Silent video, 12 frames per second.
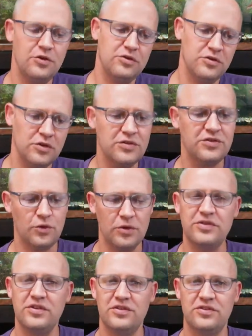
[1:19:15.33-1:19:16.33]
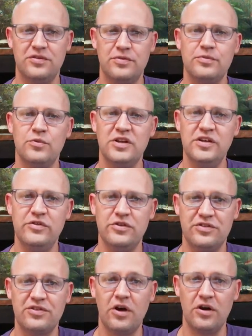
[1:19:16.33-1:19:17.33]
those sources would give
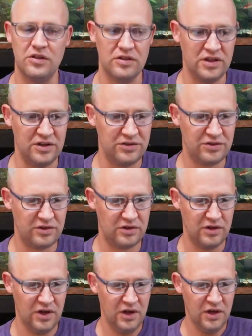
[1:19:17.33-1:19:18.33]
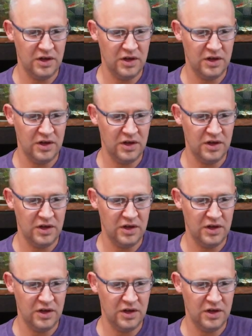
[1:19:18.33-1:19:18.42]
you a start at least.